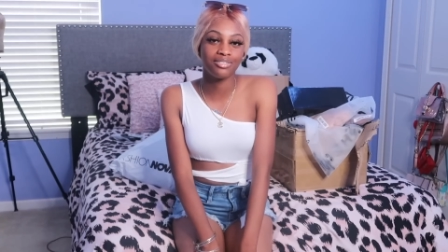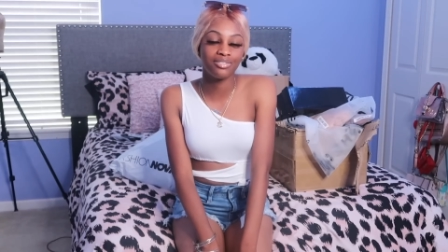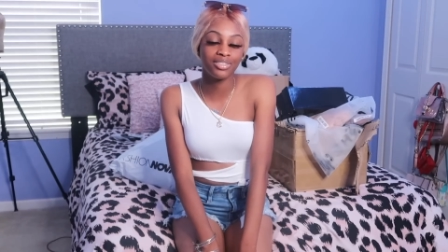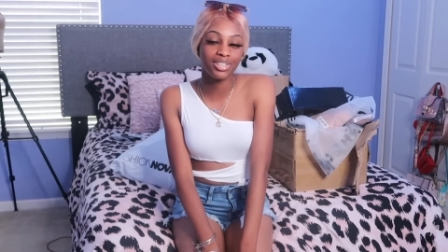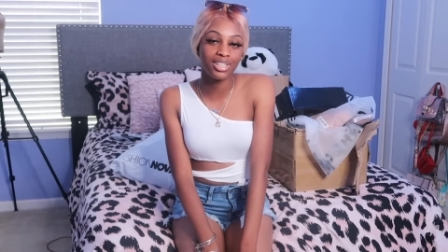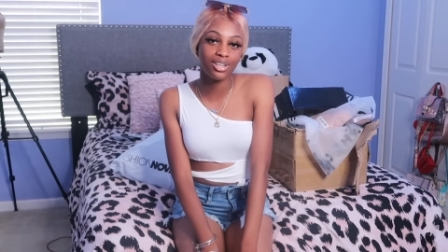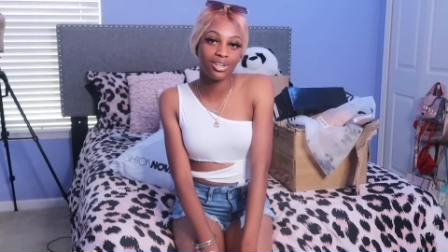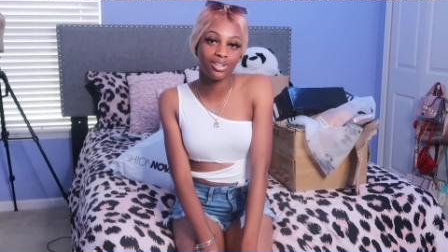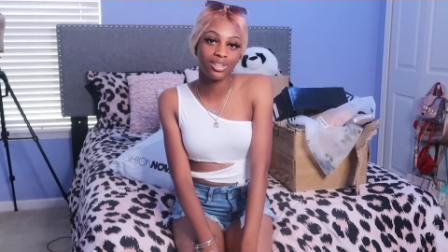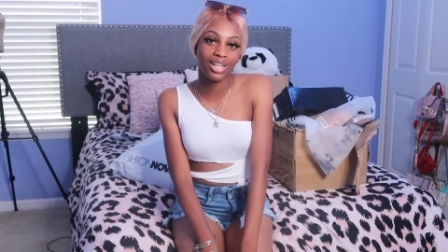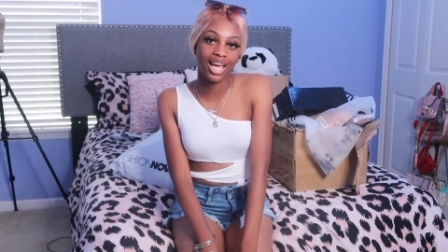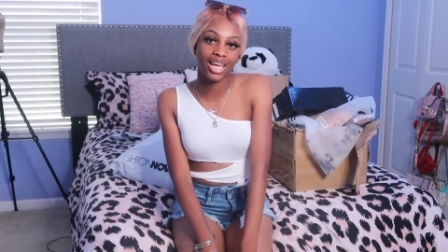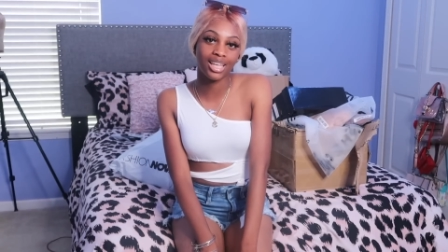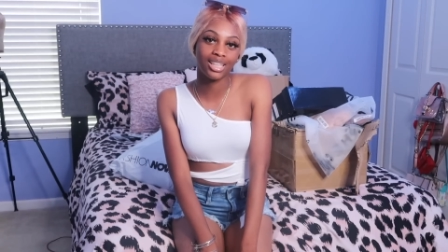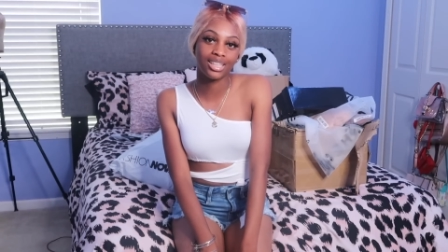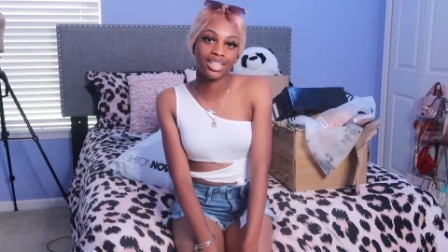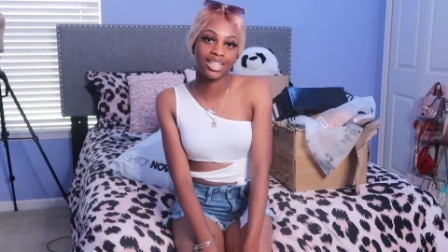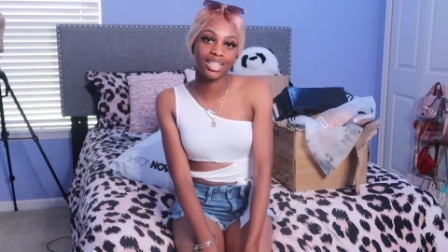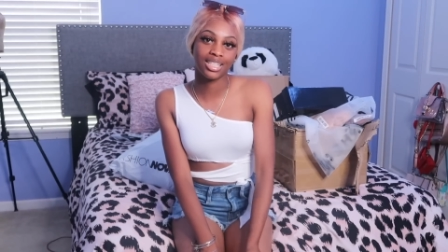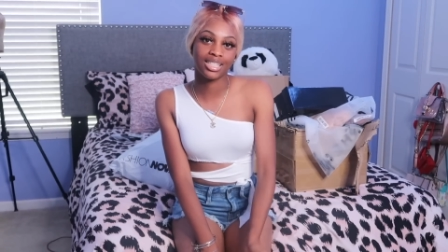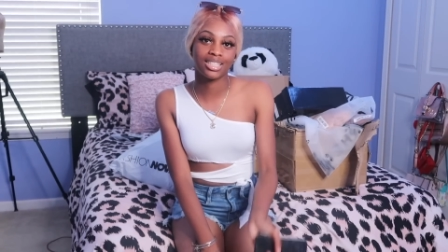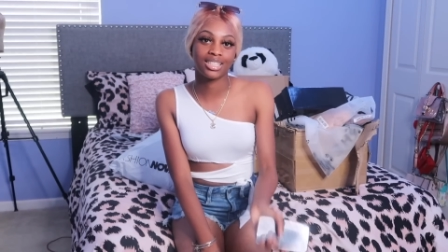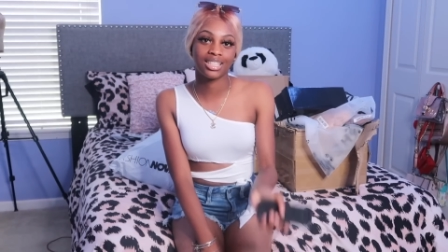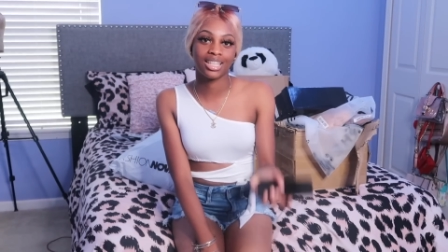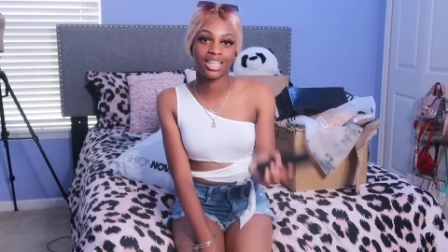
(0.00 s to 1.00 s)
video like
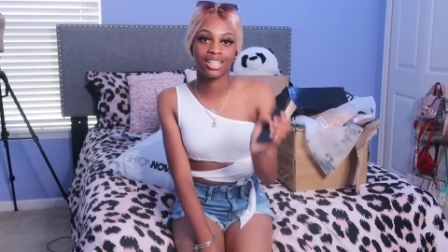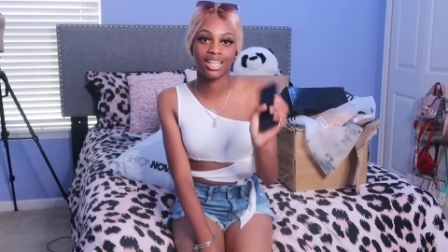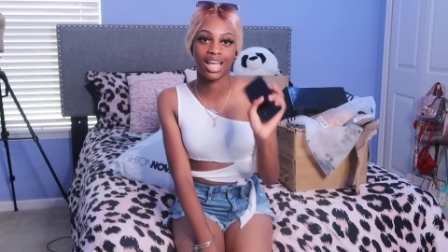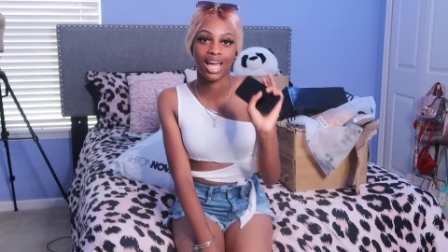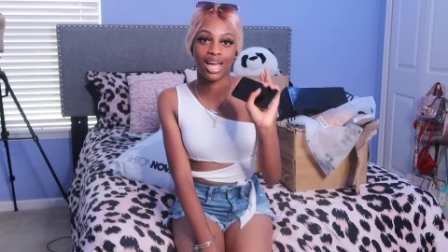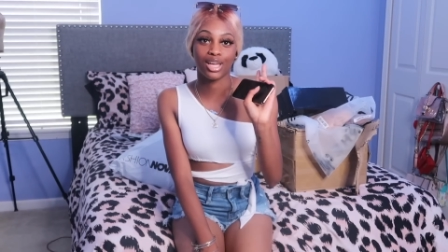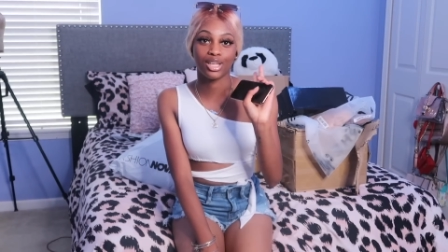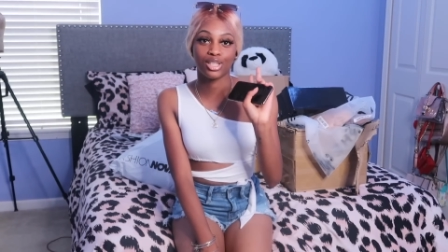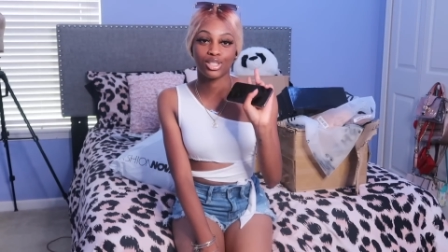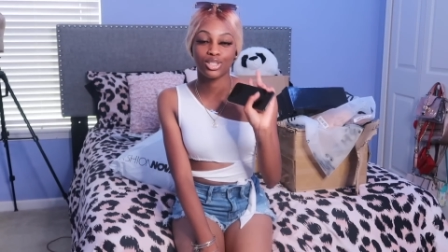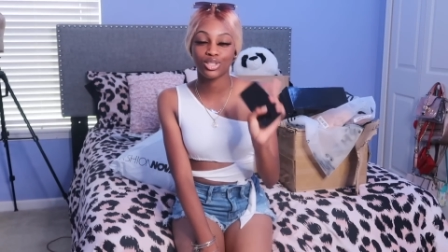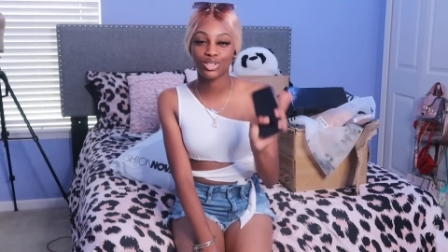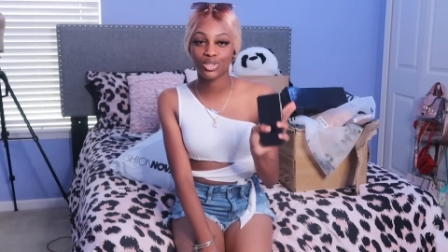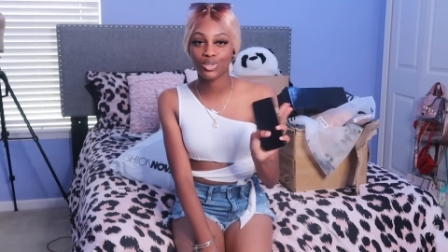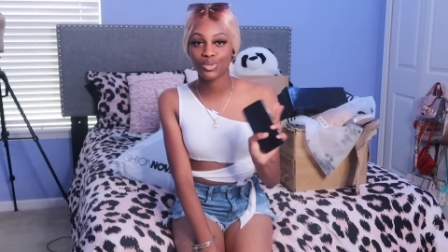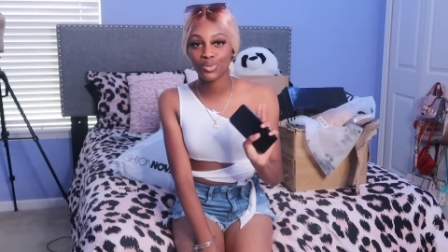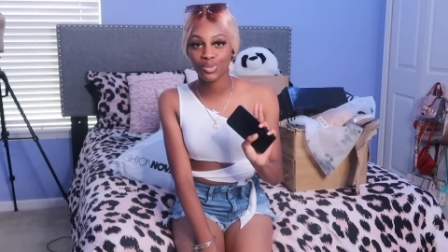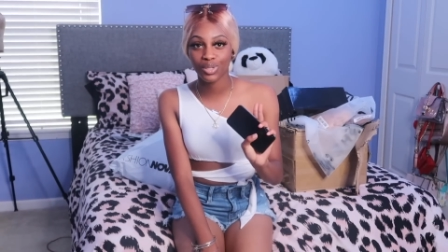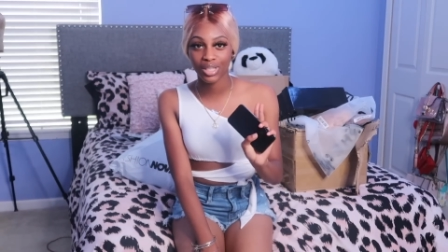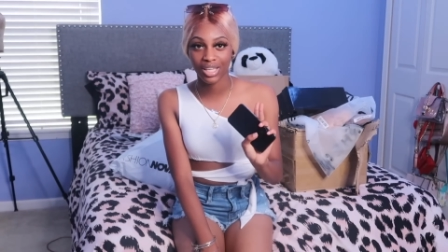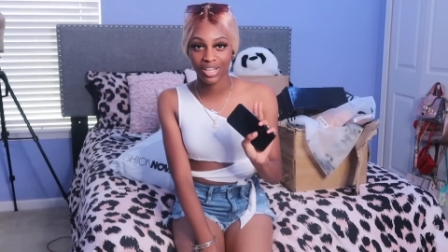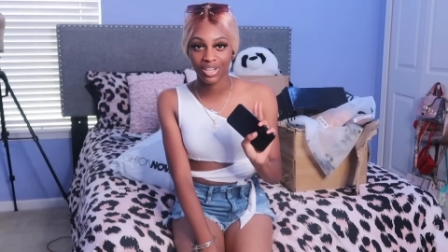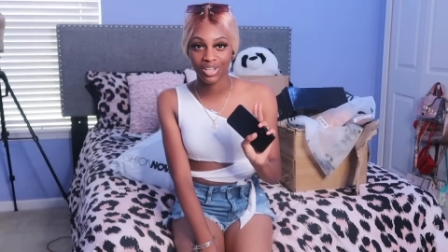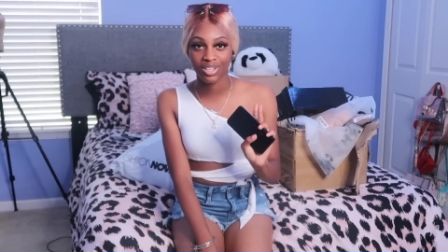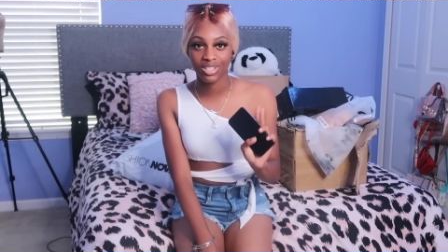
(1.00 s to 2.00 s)
this in like 2
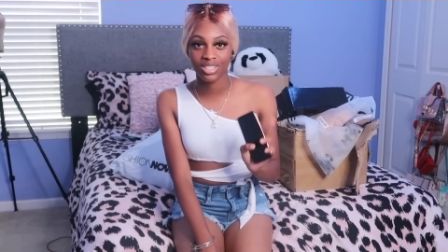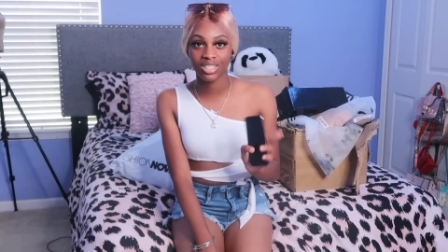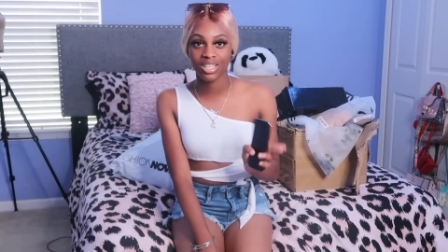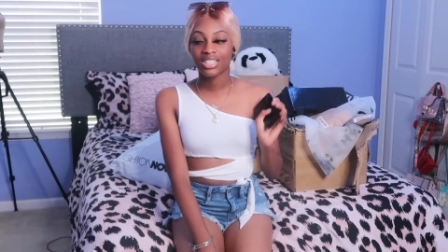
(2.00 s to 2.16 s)
years.